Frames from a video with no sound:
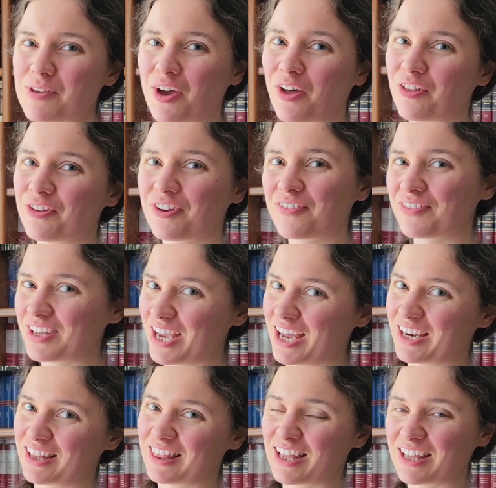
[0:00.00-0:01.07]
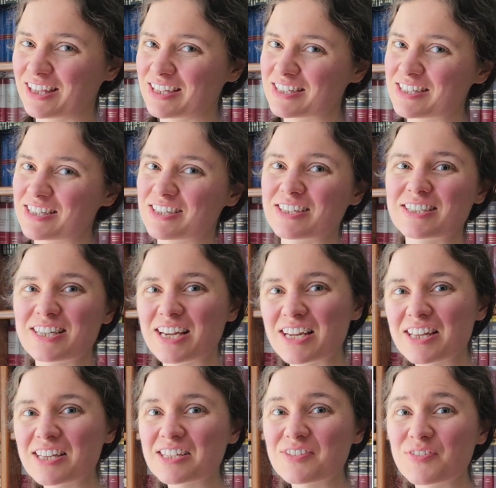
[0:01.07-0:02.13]
the author of the Anathalian series. And
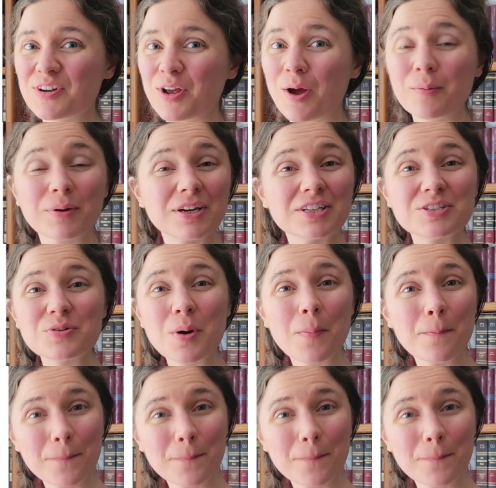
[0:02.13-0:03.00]
in this video, I'm going to do a